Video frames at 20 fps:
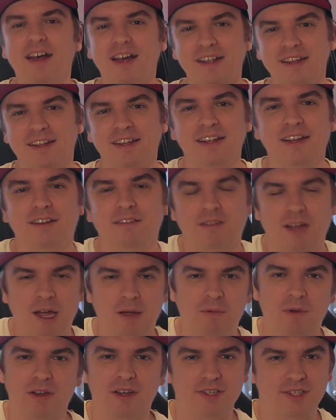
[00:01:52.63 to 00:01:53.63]
and then
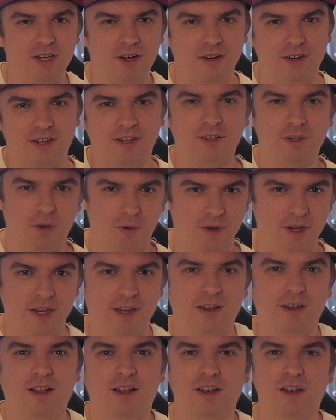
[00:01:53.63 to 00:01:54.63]
I'm gonna start
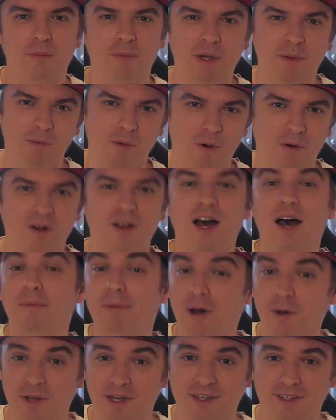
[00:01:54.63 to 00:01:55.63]
talking a little bit more
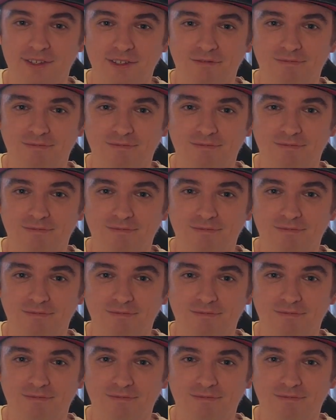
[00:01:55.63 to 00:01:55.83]
about it.